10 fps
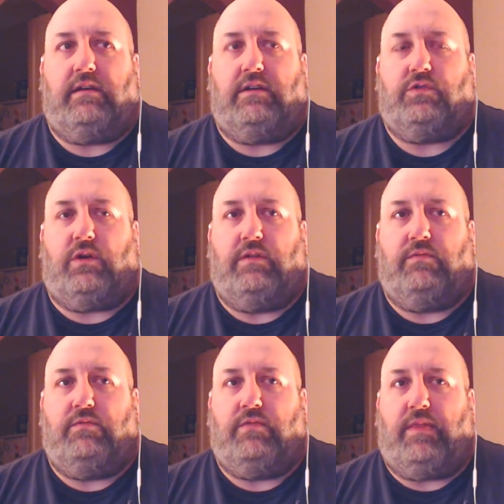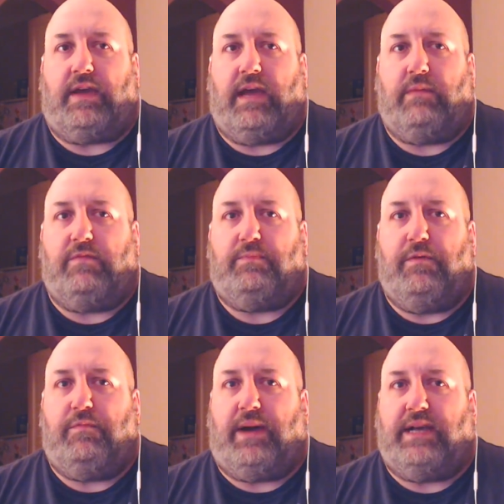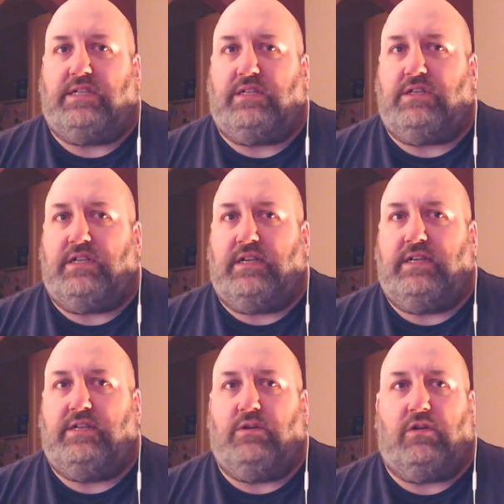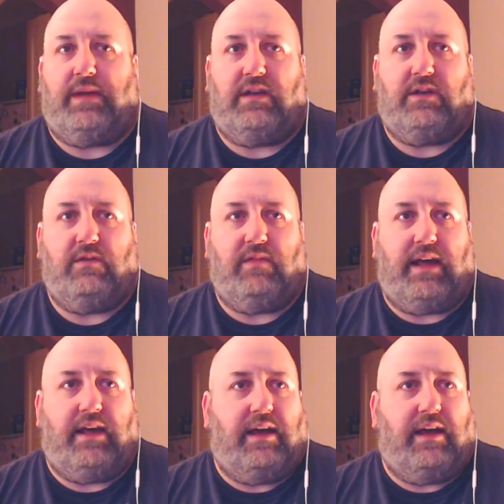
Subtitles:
try and run the game with pace, because he's not going to be able to do that.